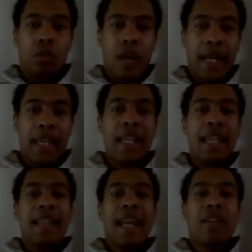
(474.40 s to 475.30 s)
Why?
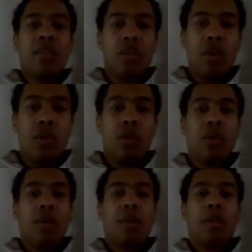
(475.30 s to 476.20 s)
They had no
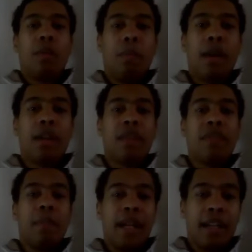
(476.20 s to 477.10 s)
part of
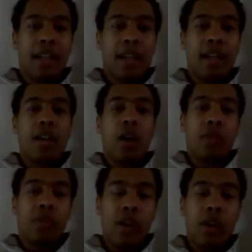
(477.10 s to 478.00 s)
America
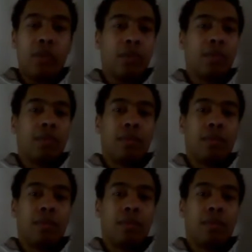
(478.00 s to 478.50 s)
of their own.